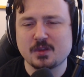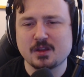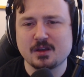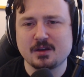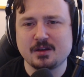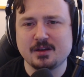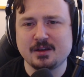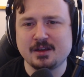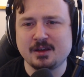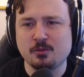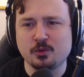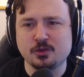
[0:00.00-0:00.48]

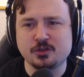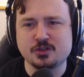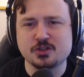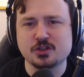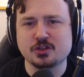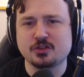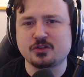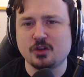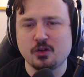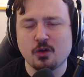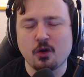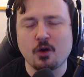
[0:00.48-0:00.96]
it was
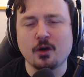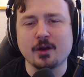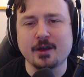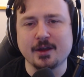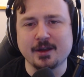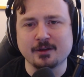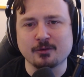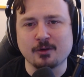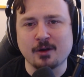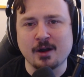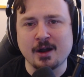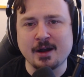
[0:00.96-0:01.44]
just
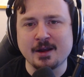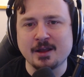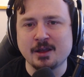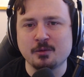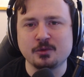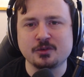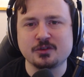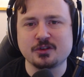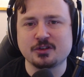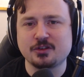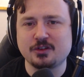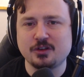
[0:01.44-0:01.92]
annoying, right? It was
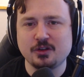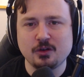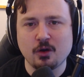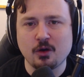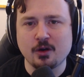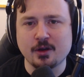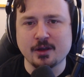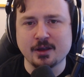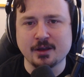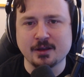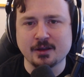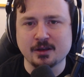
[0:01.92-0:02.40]
just
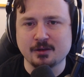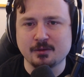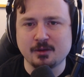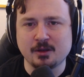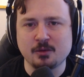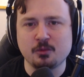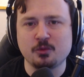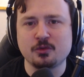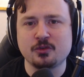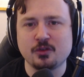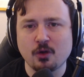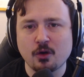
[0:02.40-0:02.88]
annoying. It
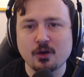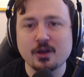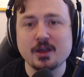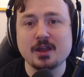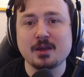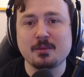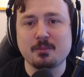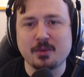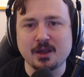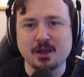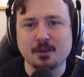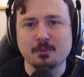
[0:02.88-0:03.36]
was annoying
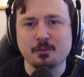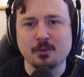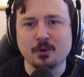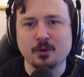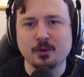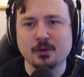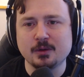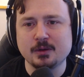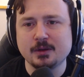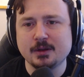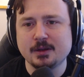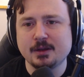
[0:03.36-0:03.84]
people,
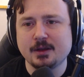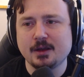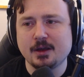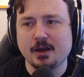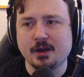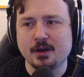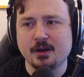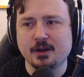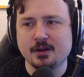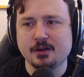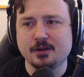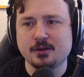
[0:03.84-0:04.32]

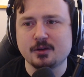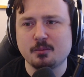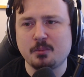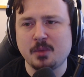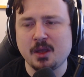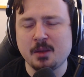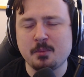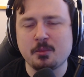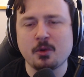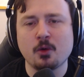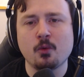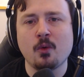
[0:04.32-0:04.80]
and
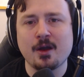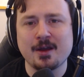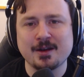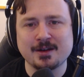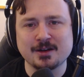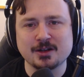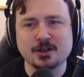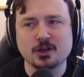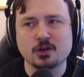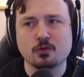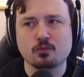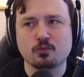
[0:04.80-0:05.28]
people weren't.
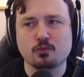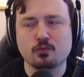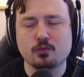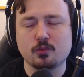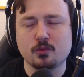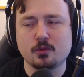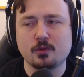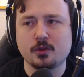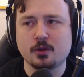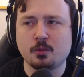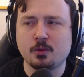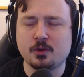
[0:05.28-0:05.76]

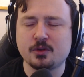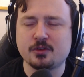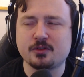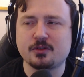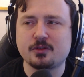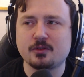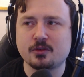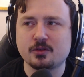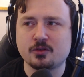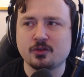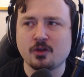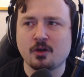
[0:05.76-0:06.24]
There
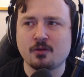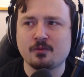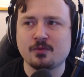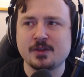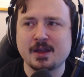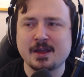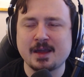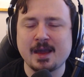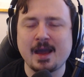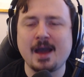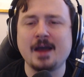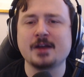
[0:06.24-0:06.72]
was sort of the
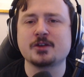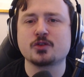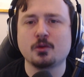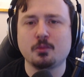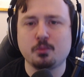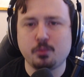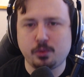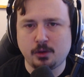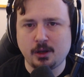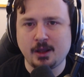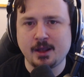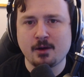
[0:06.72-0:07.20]
casual
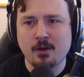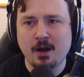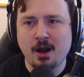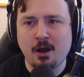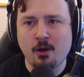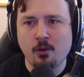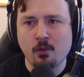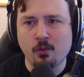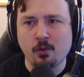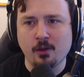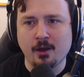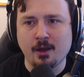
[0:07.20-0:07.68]
player
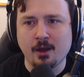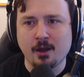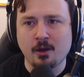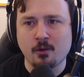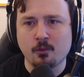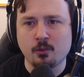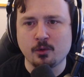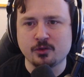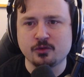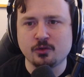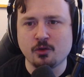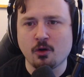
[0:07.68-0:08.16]
out there
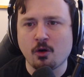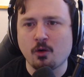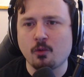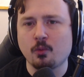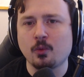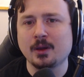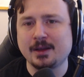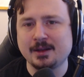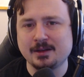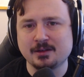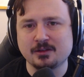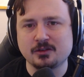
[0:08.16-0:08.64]
was not
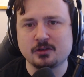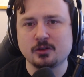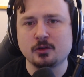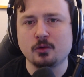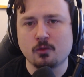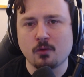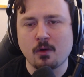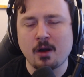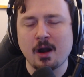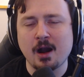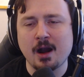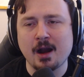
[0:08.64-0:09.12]
willing to
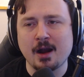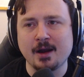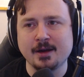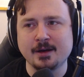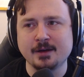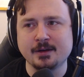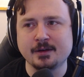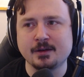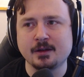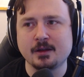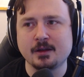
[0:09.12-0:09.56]
grind